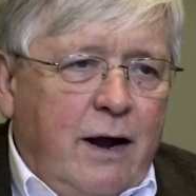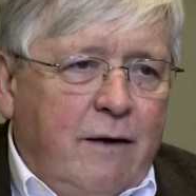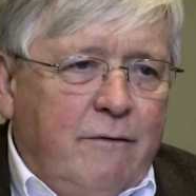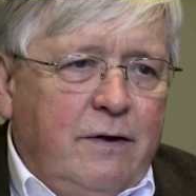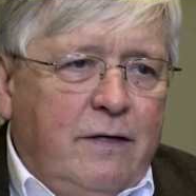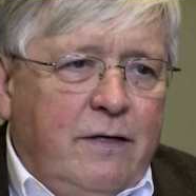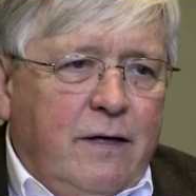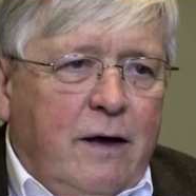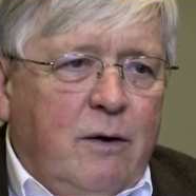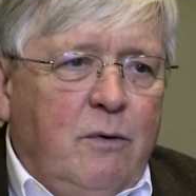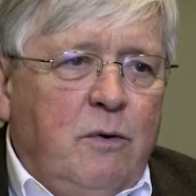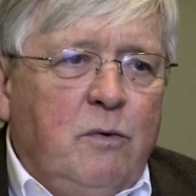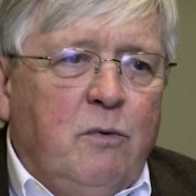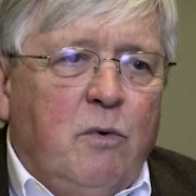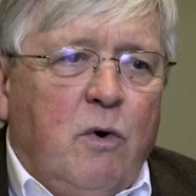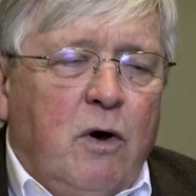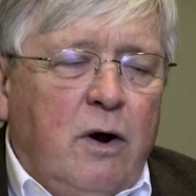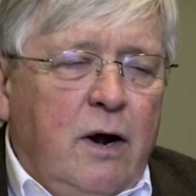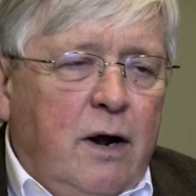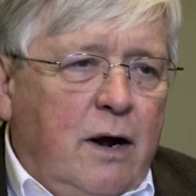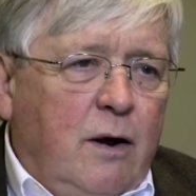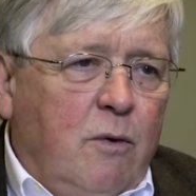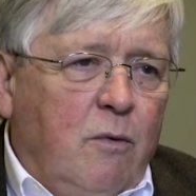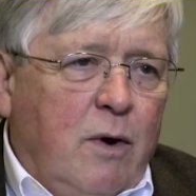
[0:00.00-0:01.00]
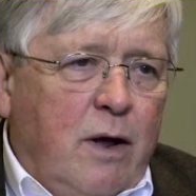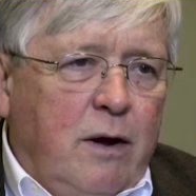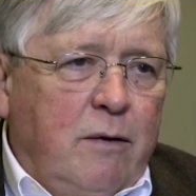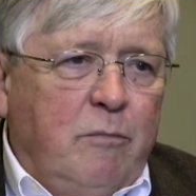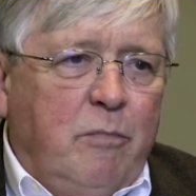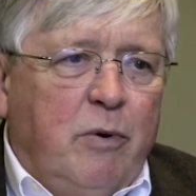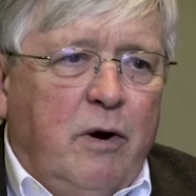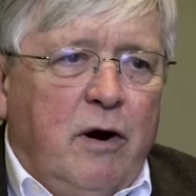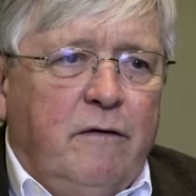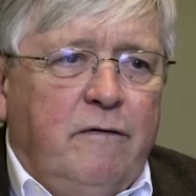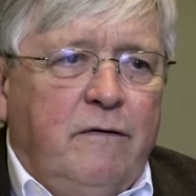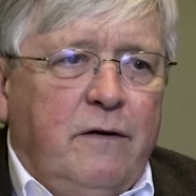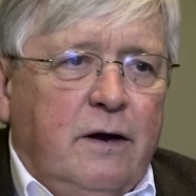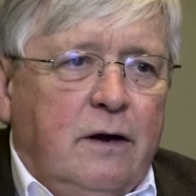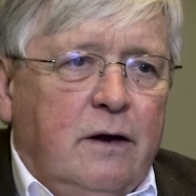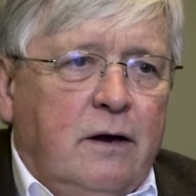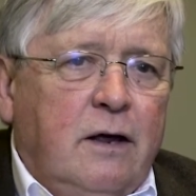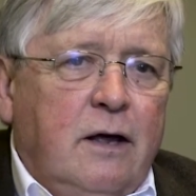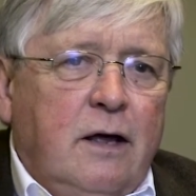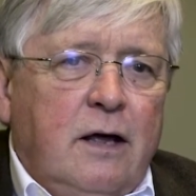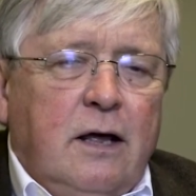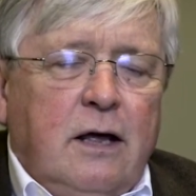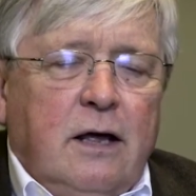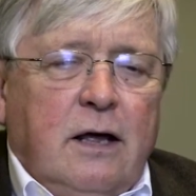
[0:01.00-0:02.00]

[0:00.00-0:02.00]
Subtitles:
everything we wanted, it wasn't perfect,